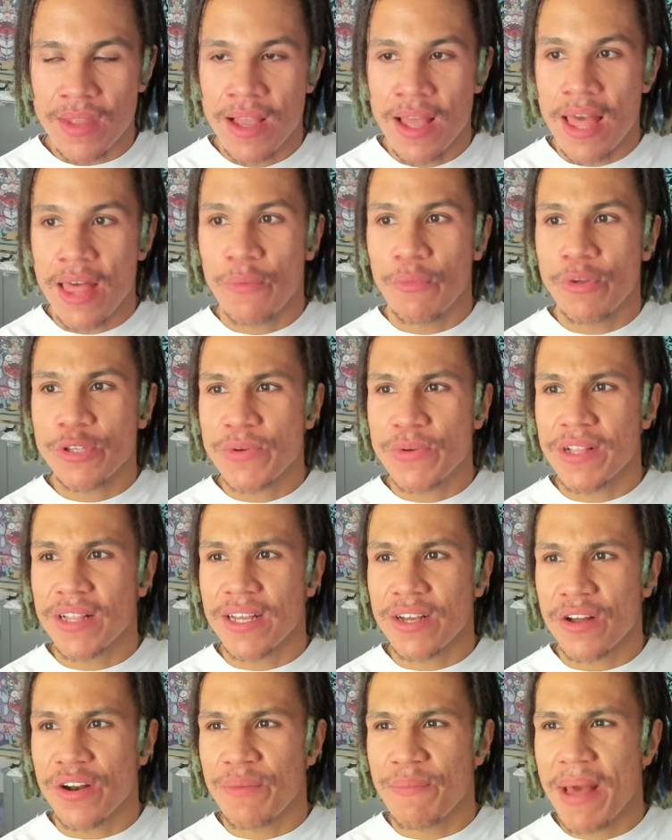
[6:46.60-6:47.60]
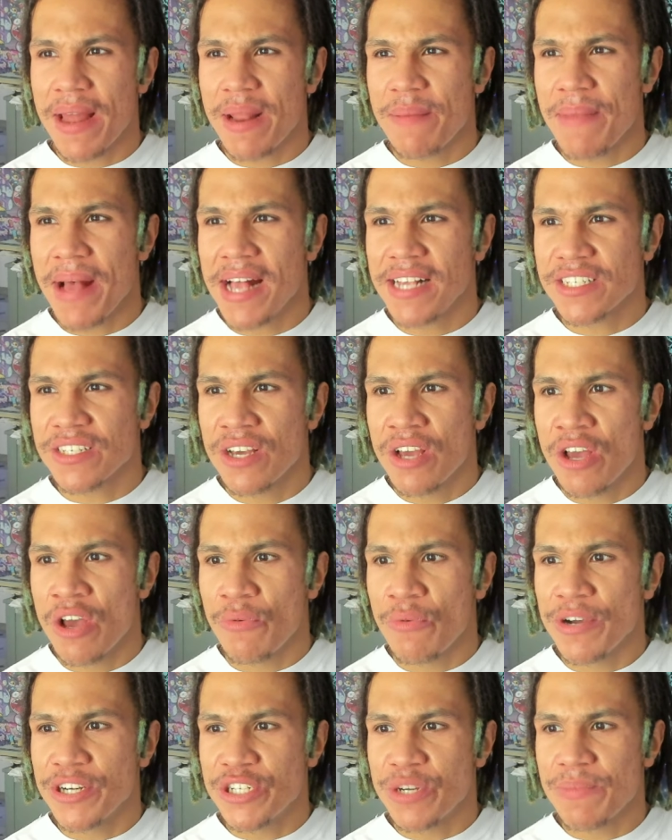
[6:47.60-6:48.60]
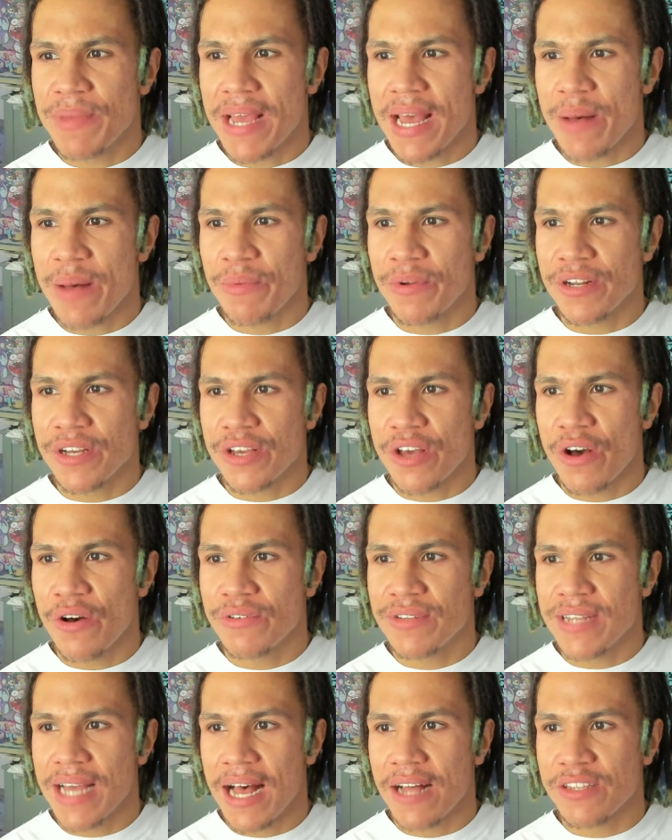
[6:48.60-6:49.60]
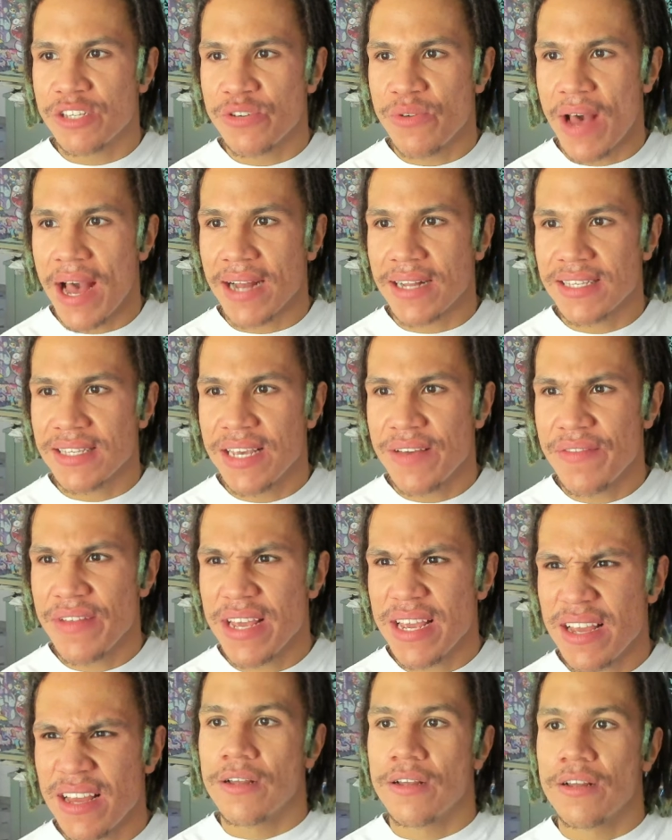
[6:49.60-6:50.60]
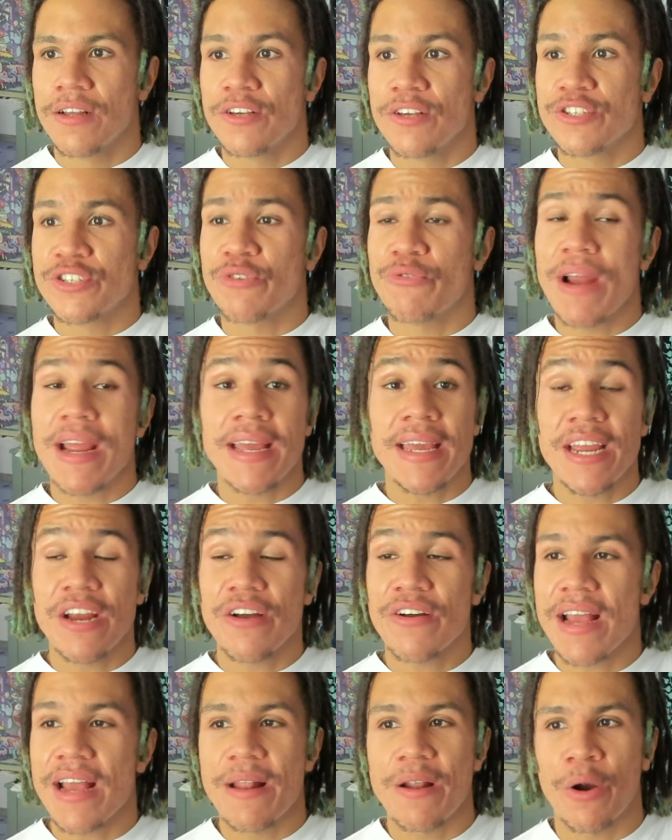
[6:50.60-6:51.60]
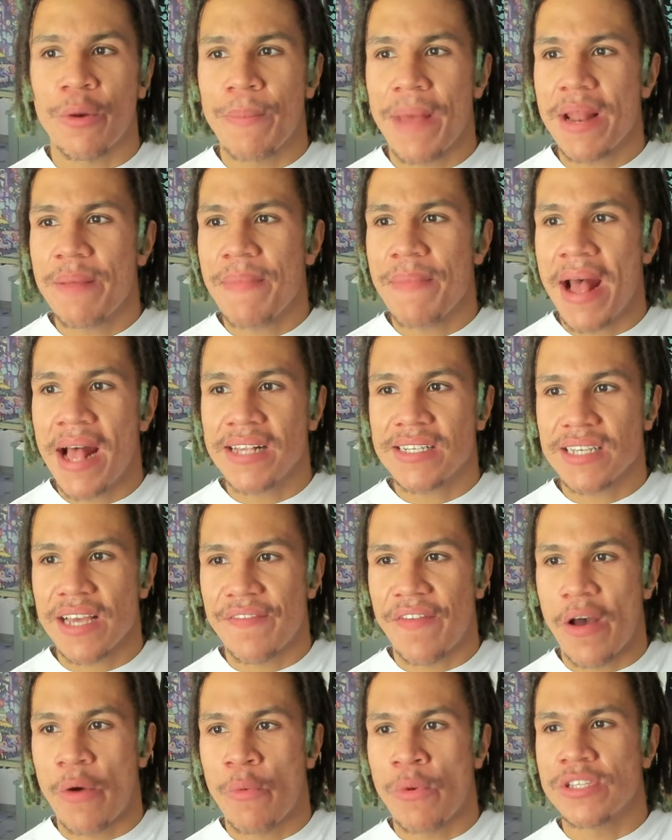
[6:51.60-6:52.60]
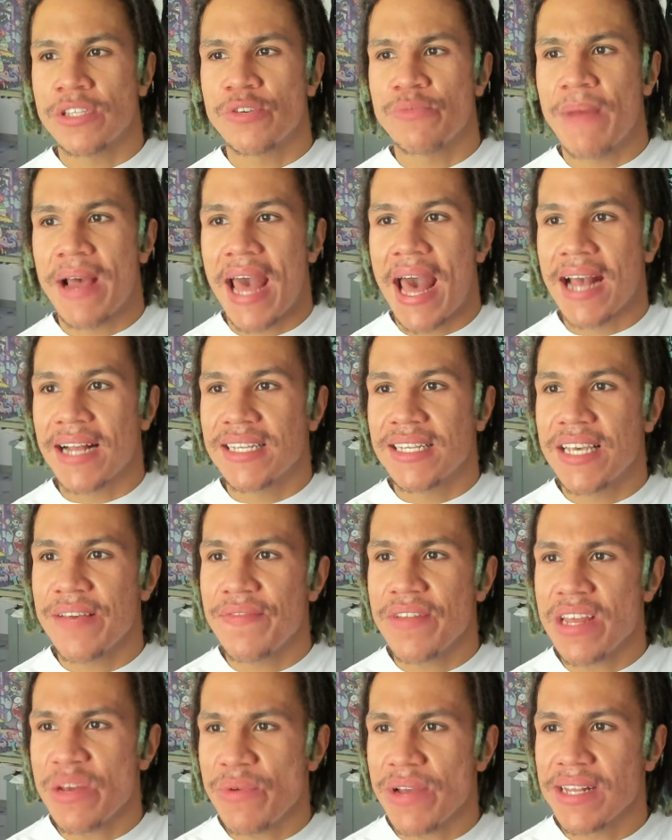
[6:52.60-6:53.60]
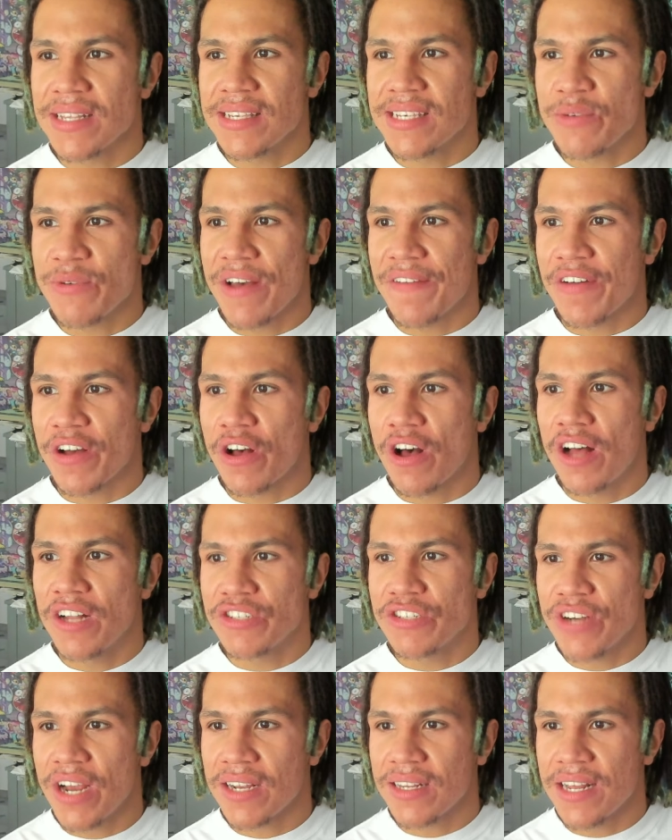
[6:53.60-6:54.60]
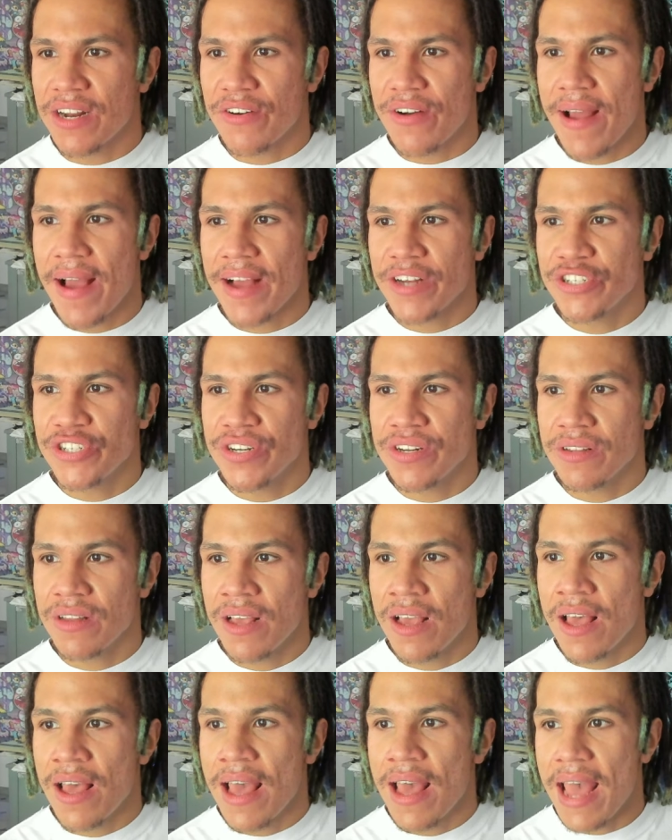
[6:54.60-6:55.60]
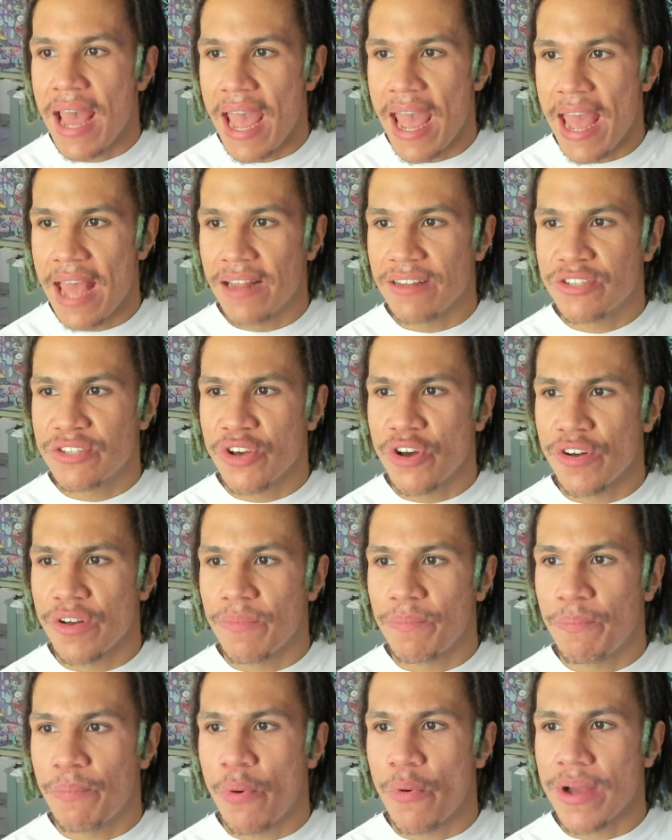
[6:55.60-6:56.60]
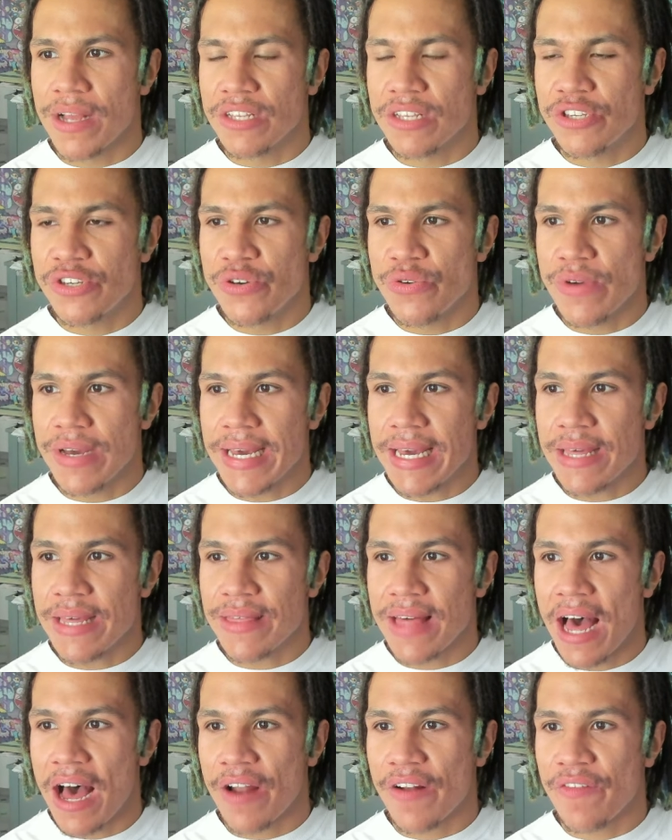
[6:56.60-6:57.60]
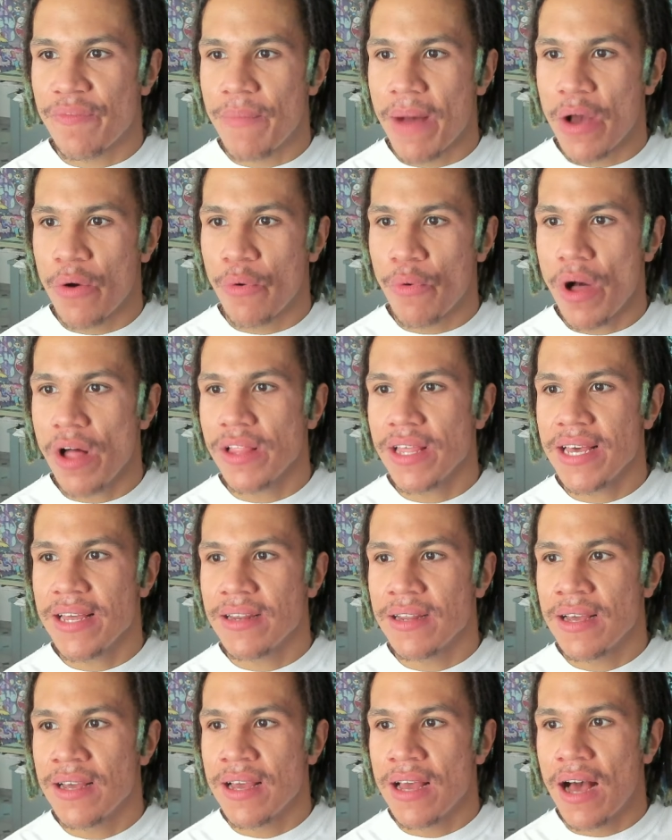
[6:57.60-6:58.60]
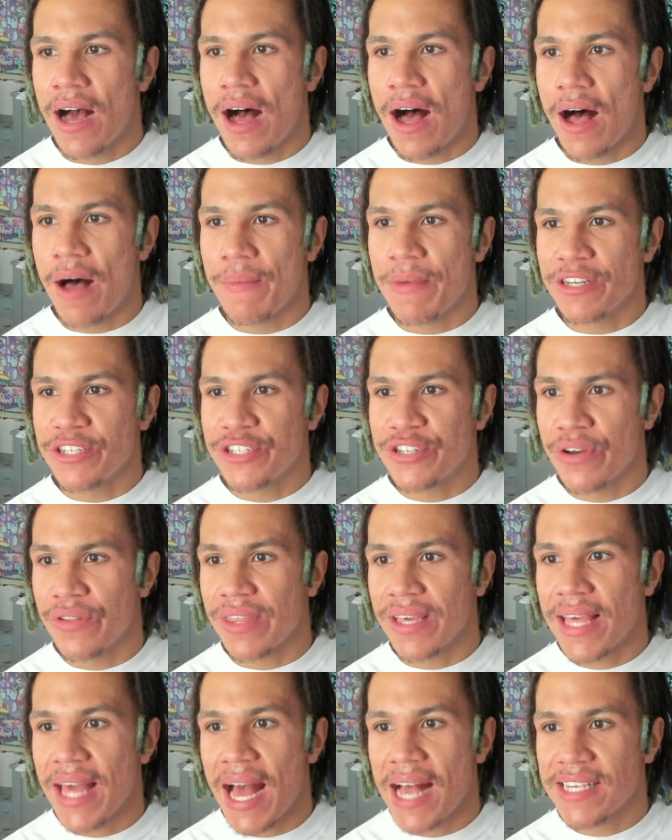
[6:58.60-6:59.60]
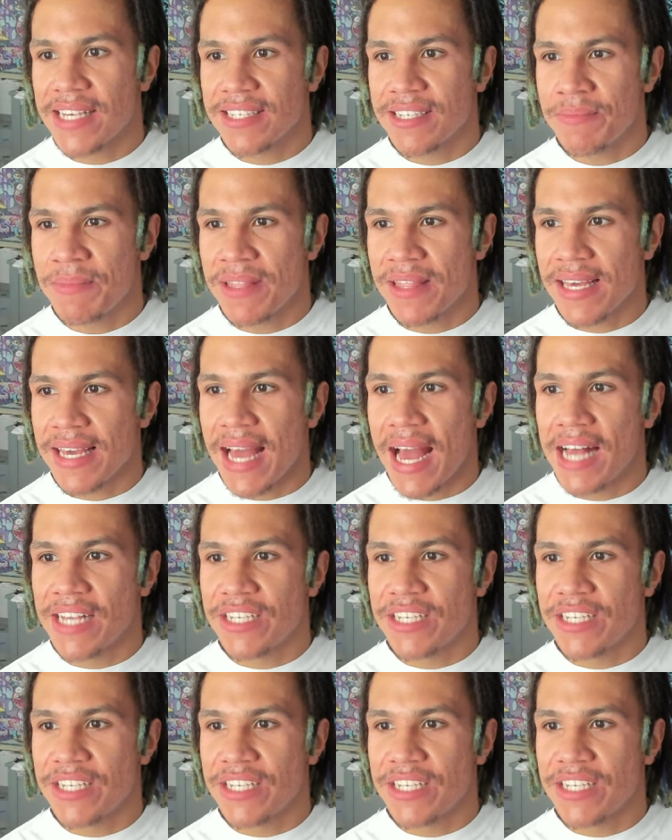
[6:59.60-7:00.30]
Once we click on our Metamask, we should be able to go down to activity. So right here in our Metamask, if I went to my activity, we can see we have a contract interaction. It took 0.2 ETH out of my wallet. It showed the gas limit, the gas